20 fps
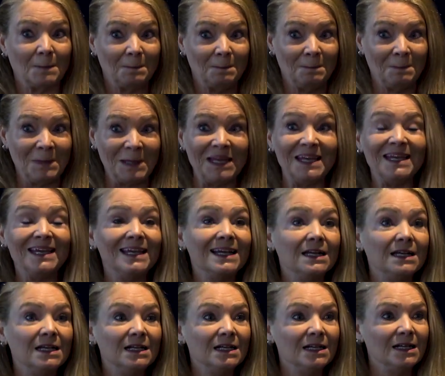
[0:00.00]
me
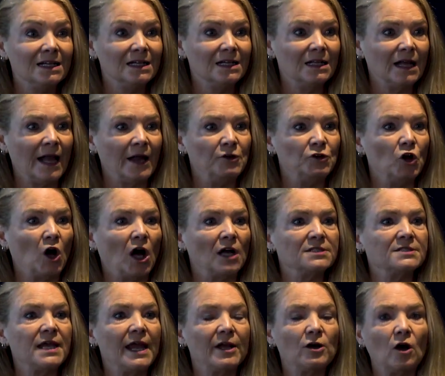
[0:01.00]
and not
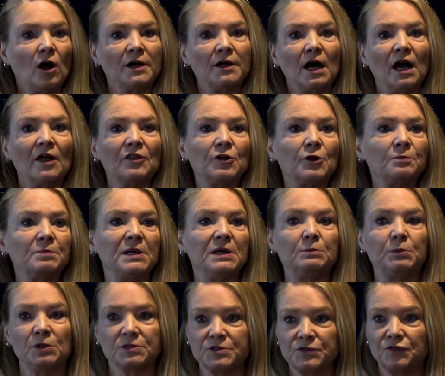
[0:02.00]
take on other
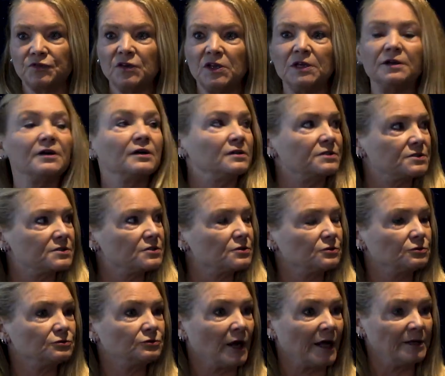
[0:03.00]
people's fears,
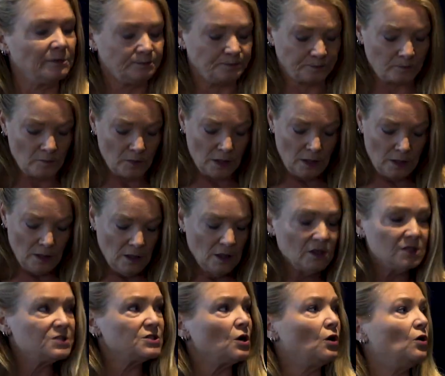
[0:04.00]
right?
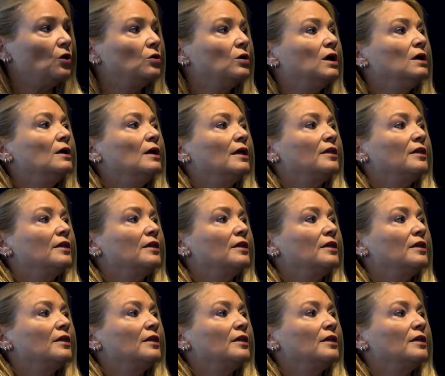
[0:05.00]
So